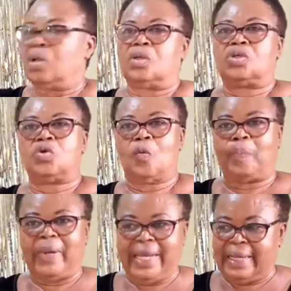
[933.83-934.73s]
So
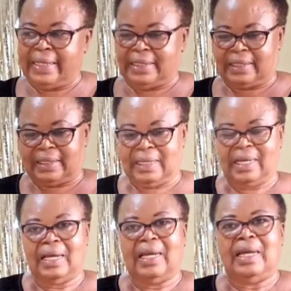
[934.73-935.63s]
please,
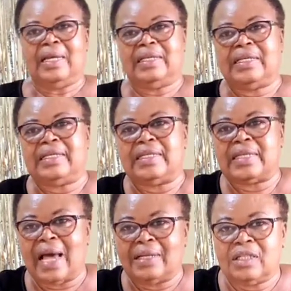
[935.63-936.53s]
this is
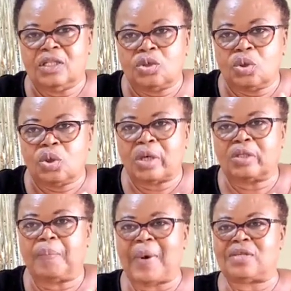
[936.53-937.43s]
an introductory
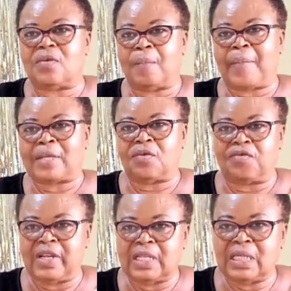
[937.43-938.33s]
part of
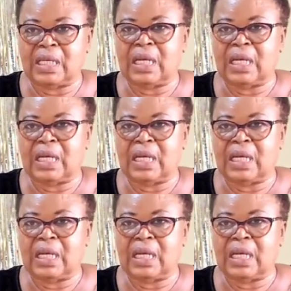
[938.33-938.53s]
it.